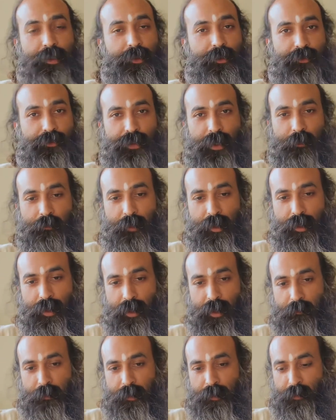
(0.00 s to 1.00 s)
The same thing
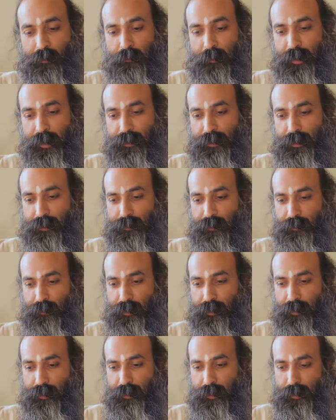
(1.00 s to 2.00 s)
happened to
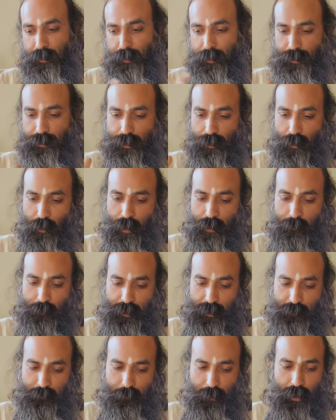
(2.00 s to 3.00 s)
Mahishasura. This
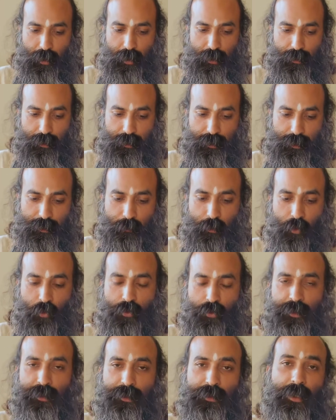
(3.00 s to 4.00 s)
enormous power, these
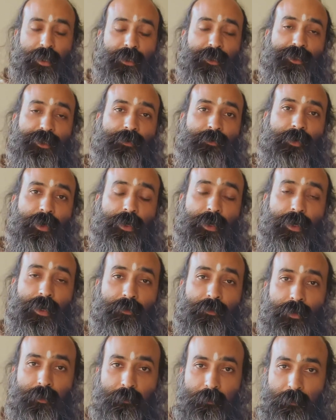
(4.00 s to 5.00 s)
boons that Shiva
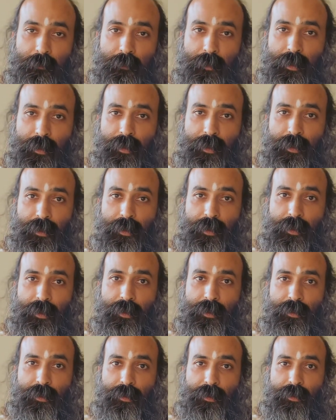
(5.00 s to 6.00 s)
gave him,
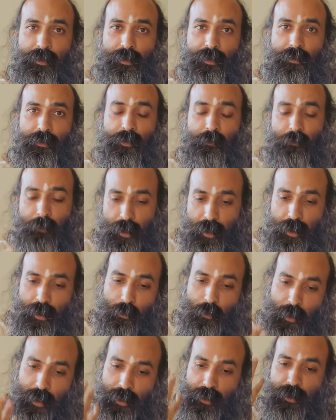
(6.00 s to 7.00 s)
the
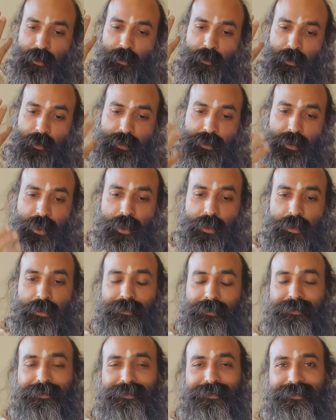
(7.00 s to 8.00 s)
power went into his head.
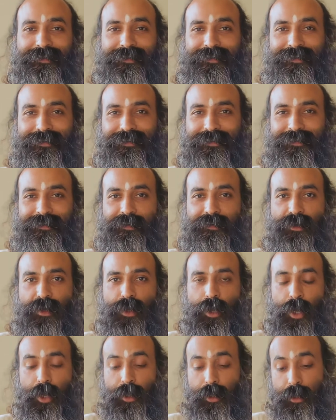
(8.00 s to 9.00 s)

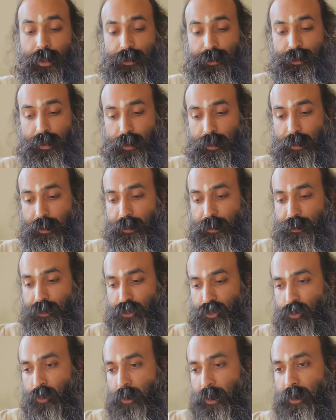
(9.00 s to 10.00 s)
And he started
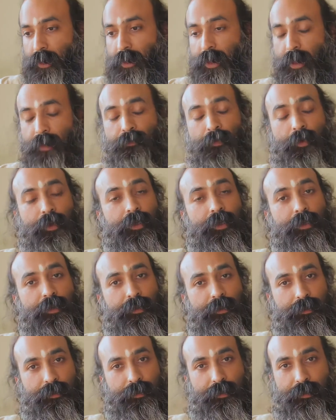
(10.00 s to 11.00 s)
destroying life on
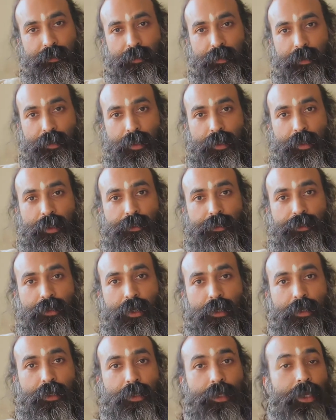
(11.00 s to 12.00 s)
earth. He
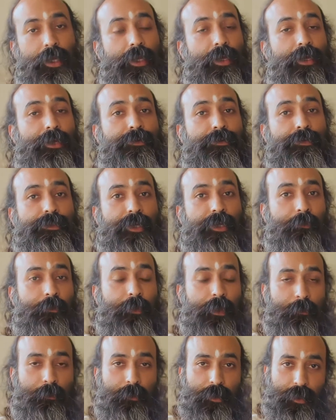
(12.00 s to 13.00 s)
started killing innocent
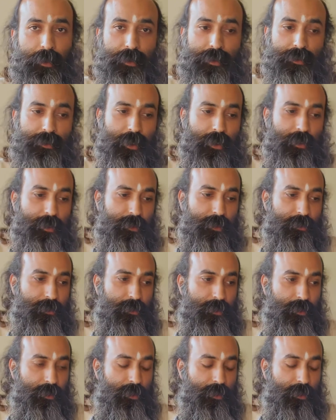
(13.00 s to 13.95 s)
people. He started